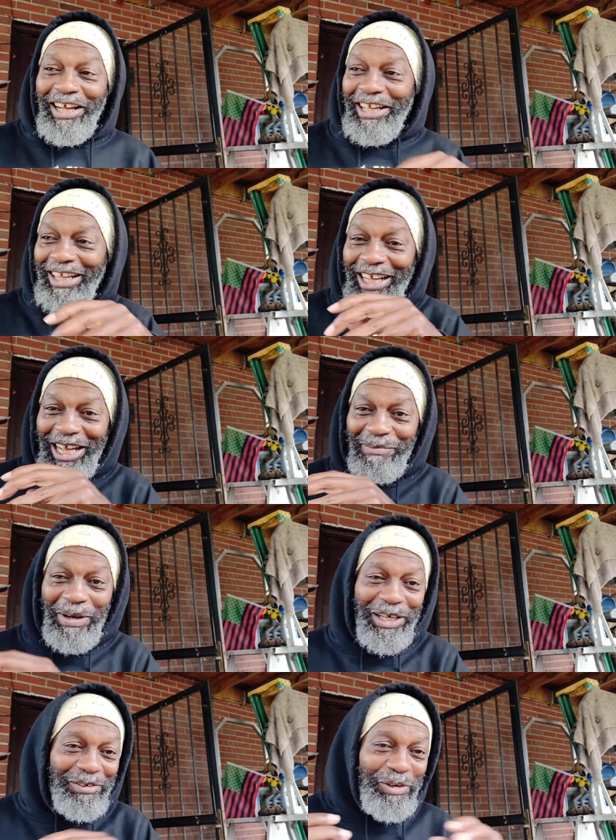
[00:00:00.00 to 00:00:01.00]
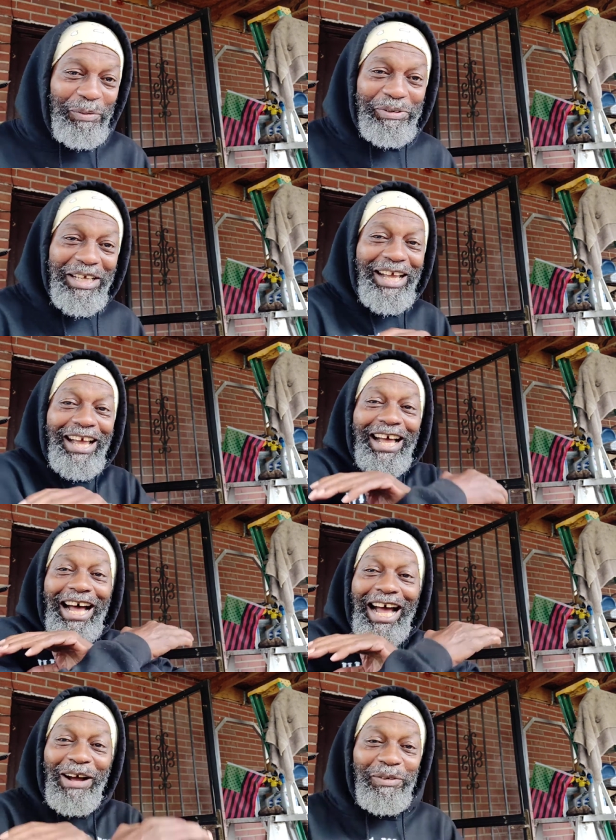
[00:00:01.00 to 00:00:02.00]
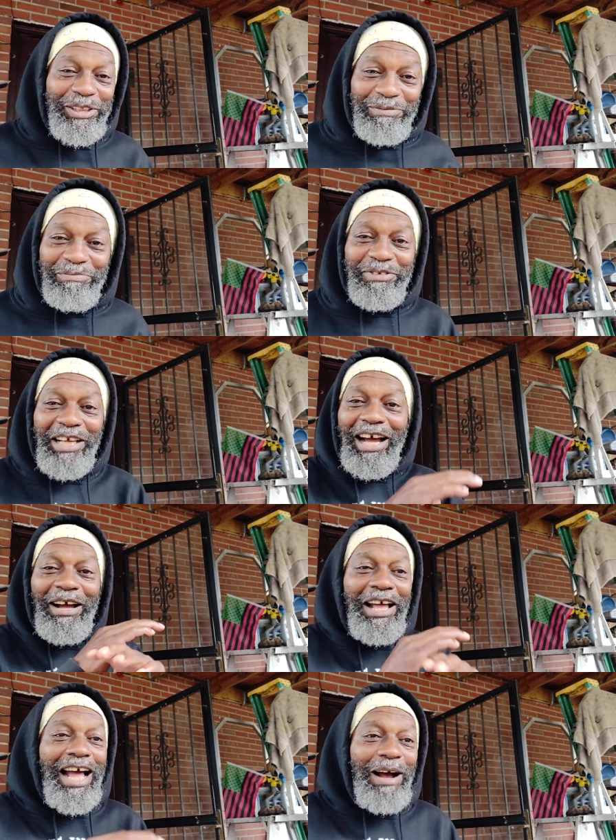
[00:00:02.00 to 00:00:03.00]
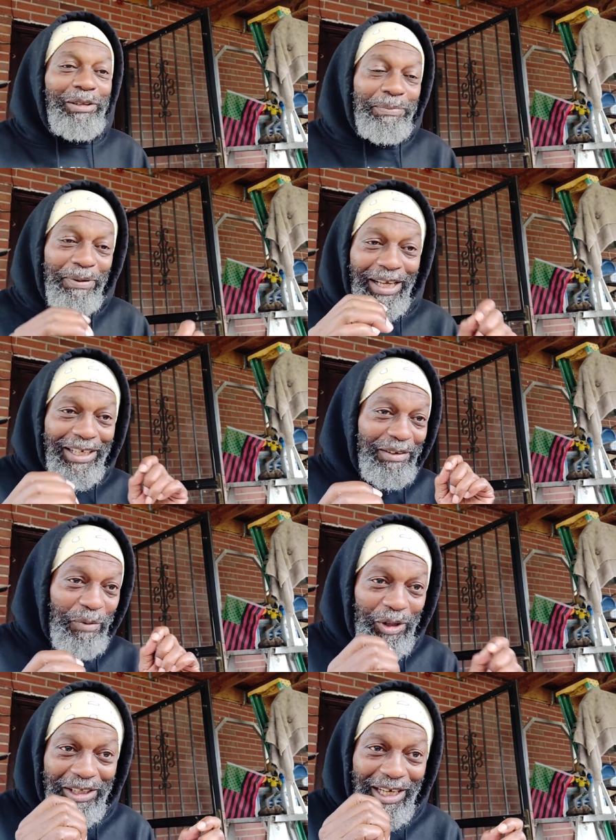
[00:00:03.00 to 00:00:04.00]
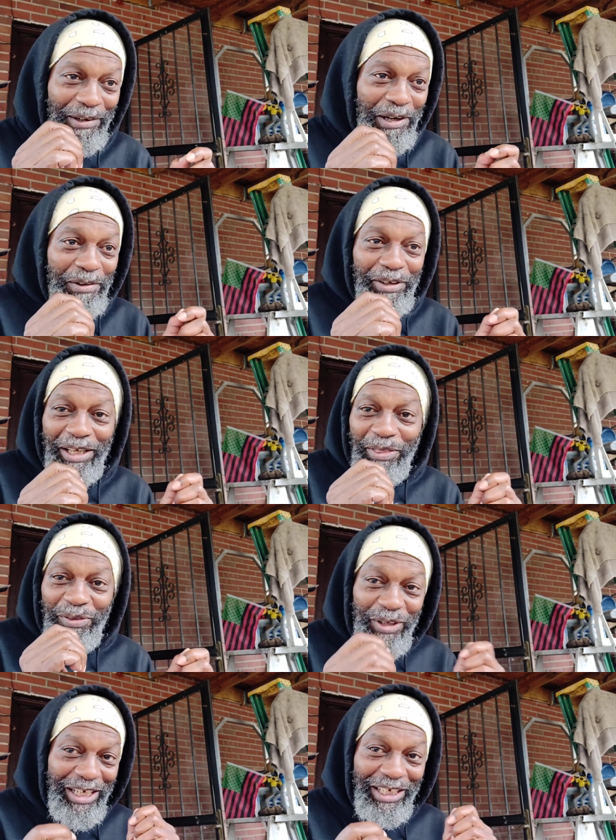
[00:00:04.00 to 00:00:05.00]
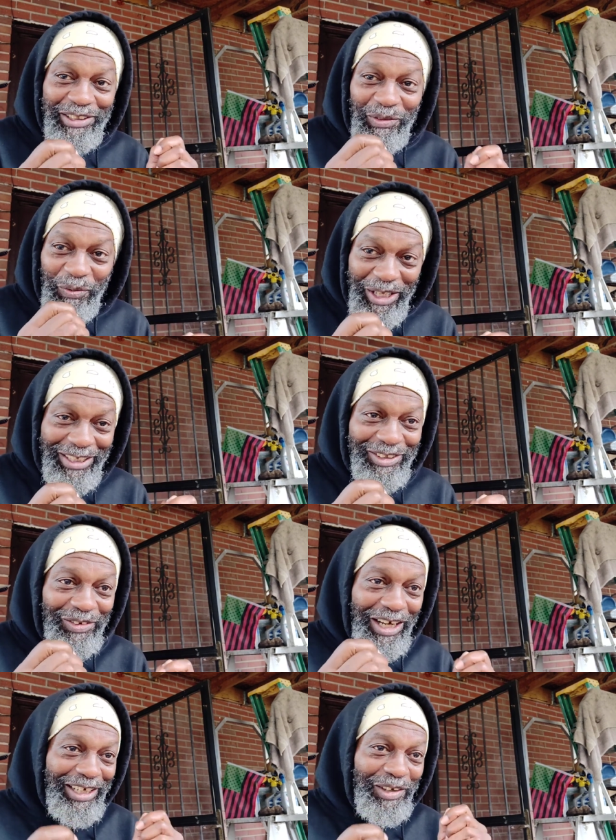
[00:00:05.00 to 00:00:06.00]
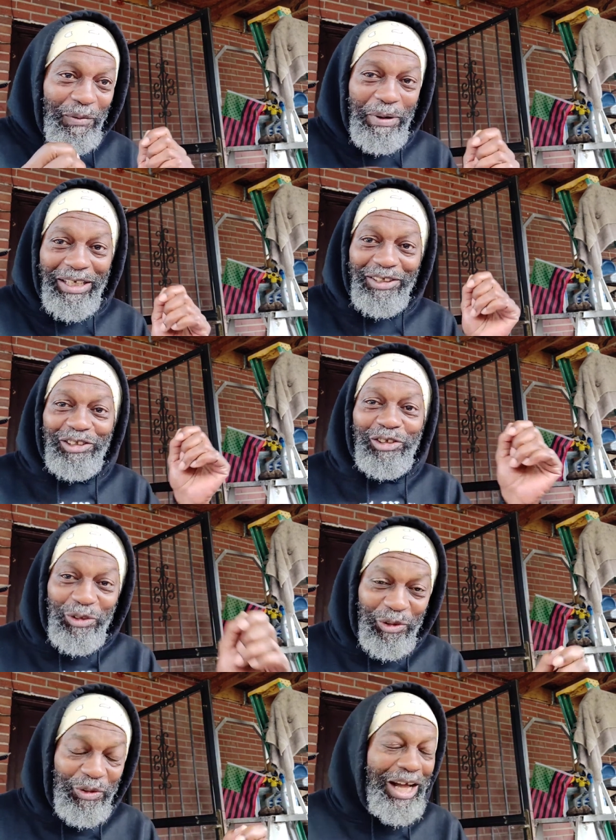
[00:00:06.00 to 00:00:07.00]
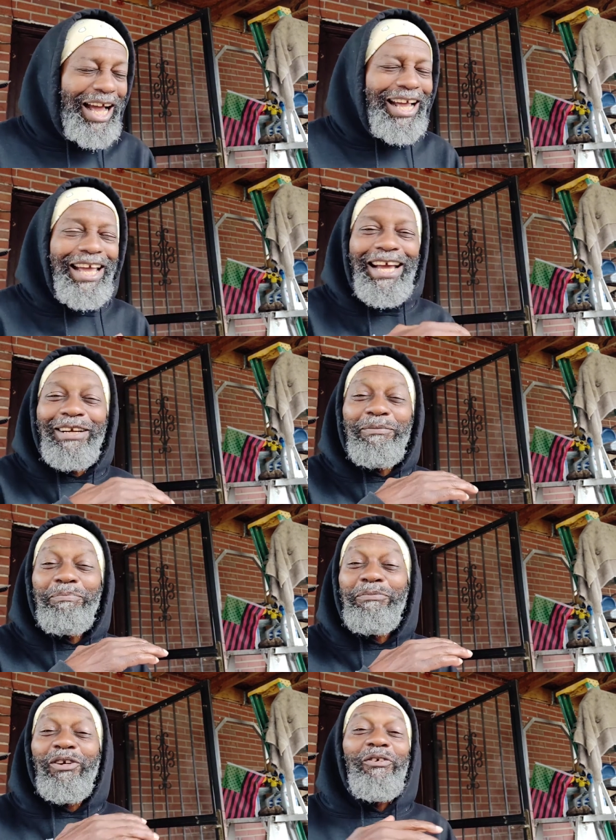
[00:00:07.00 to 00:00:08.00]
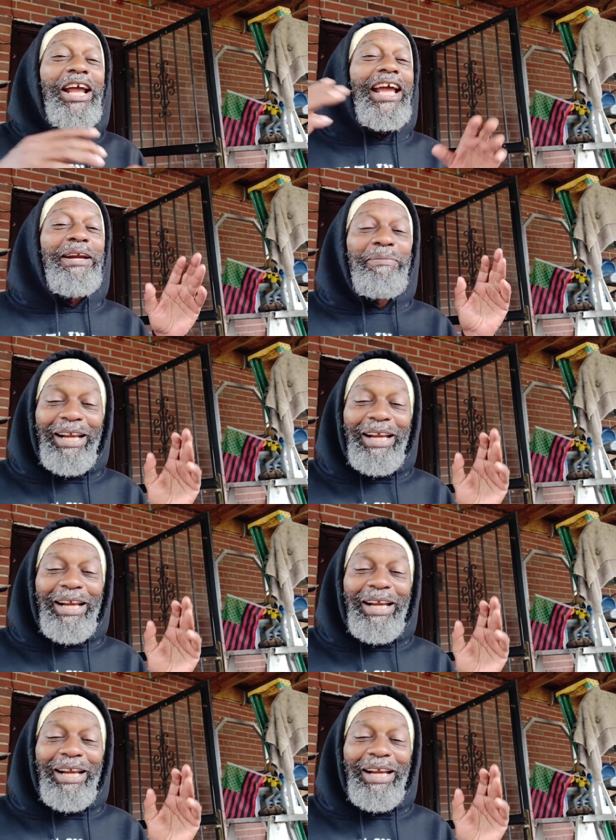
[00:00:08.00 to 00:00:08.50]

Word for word: I had my groups. I was I, I, was planning to work like like three days a week so that I could go back to school. I had grand